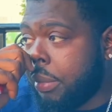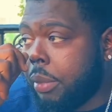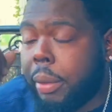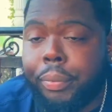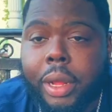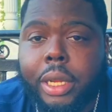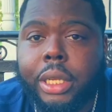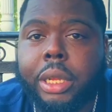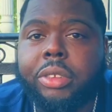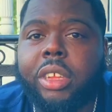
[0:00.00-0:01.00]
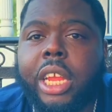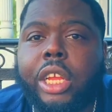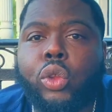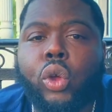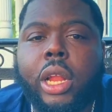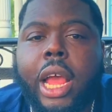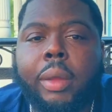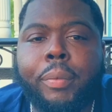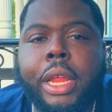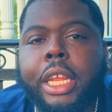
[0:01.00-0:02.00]
my brother, you know what I'm saying? He do a lot
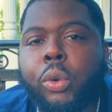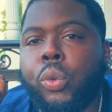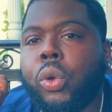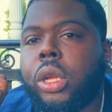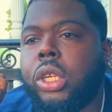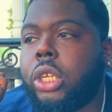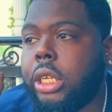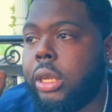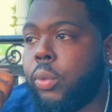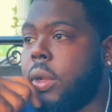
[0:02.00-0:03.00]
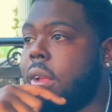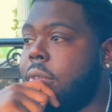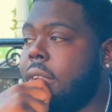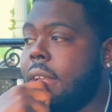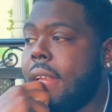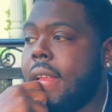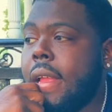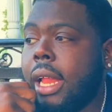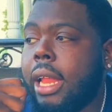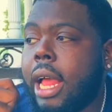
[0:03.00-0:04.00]
of media work and shit or whatever.
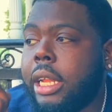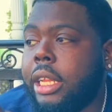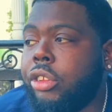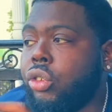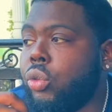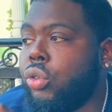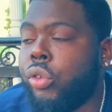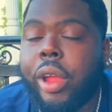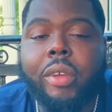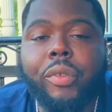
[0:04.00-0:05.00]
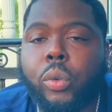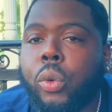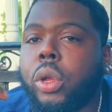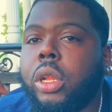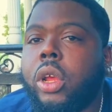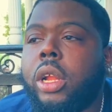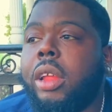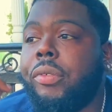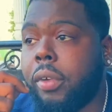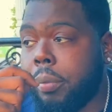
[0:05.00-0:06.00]
A lot of digital graphic work and all
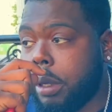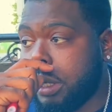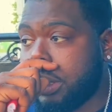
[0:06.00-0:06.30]
that for me.